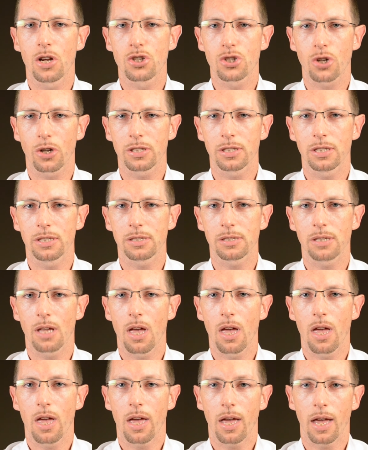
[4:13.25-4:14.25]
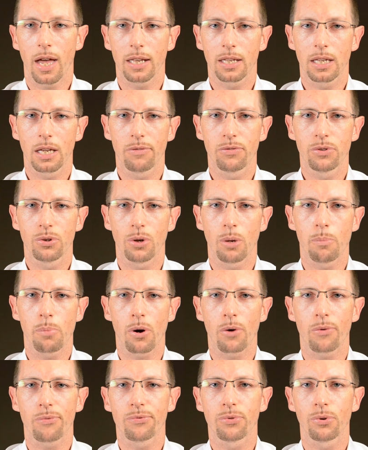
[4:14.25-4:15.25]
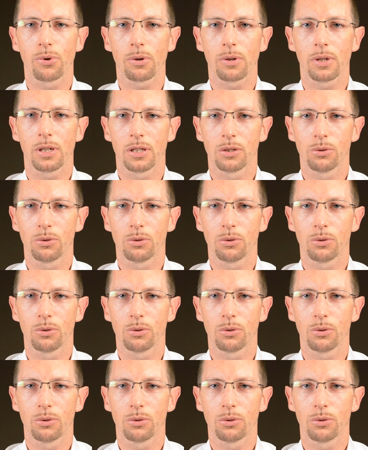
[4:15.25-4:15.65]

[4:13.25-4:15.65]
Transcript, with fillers: choices and give you a powerful